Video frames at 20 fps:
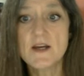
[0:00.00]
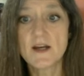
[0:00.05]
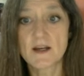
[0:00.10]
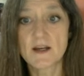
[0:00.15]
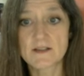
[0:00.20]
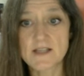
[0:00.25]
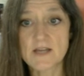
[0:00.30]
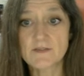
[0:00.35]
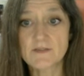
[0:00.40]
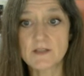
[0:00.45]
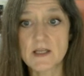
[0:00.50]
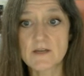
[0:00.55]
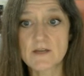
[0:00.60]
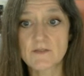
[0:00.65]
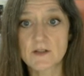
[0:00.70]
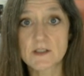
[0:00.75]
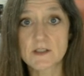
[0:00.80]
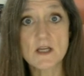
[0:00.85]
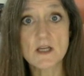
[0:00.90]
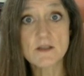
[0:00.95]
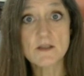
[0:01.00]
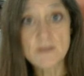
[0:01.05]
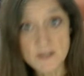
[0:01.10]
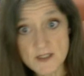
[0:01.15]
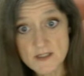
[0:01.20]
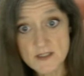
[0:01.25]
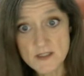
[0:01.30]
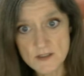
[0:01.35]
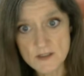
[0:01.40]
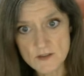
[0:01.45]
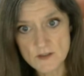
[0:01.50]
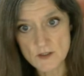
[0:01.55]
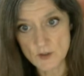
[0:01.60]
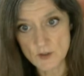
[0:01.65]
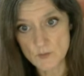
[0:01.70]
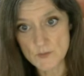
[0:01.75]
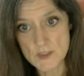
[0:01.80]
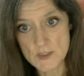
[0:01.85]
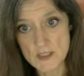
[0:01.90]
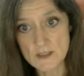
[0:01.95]
And definitely if I'd done this and
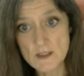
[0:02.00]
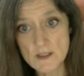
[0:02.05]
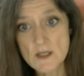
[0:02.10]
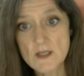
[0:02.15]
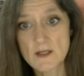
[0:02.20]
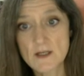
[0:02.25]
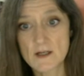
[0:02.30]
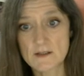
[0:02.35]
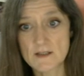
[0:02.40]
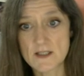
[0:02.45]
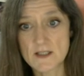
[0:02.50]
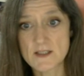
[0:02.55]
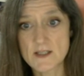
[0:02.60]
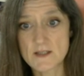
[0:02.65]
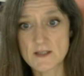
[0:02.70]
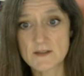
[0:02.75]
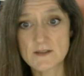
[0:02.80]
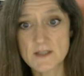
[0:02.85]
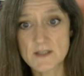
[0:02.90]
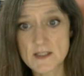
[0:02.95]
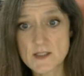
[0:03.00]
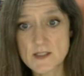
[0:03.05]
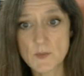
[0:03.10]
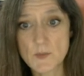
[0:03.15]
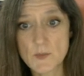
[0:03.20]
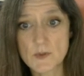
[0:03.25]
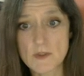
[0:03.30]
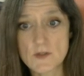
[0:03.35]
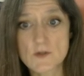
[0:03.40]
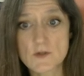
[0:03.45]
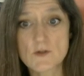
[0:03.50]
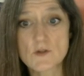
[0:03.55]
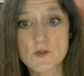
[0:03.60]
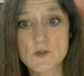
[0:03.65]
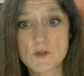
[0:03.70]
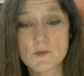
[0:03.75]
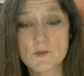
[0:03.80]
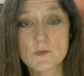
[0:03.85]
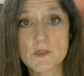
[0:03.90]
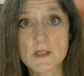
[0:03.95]
zoomed in and then done this one and
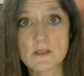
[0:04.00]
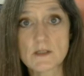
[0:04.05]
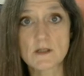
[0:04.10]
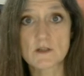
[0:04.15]
zoomed in,